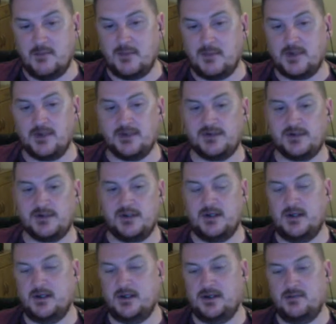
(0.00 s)
because
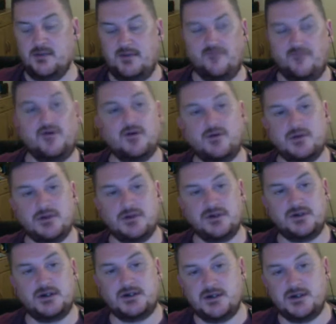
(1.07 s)
the midfielders
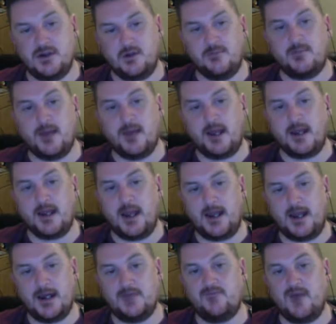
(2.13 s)
did not make
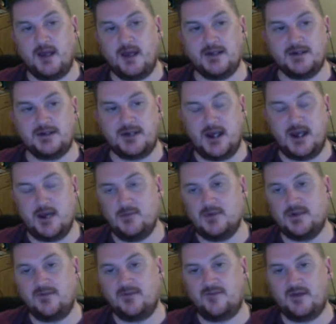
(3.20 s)
any runs to help
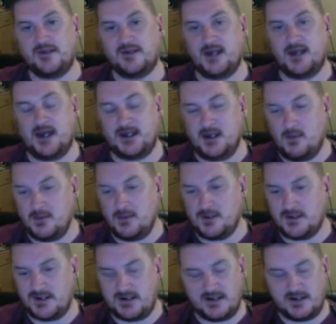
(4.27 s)
the defence out. No
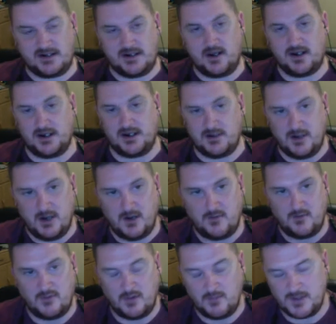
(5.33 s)
one's decided,
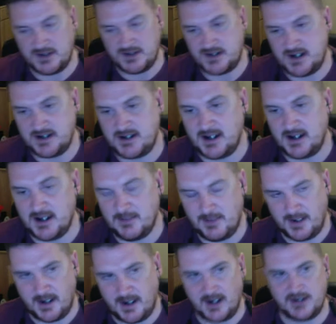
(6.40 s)
right, we'll sit deep
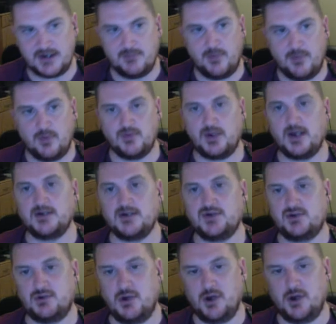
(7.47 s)
in case the ball gets
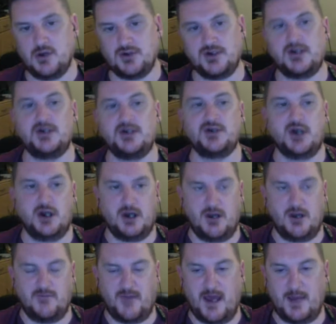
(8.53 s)
lost and the
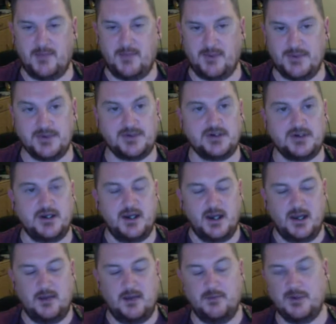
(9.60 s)
turnover happens
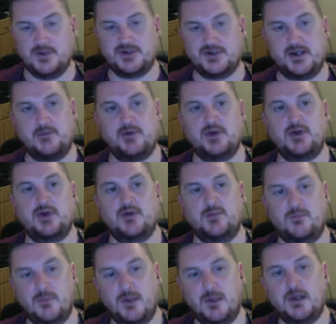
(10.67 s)
and we've got someone who
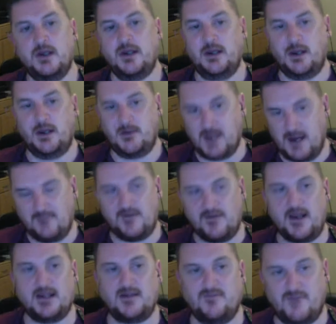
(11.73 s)
can, cover
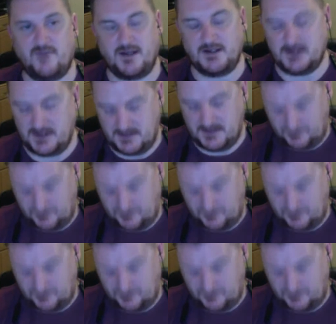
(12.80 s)
that defence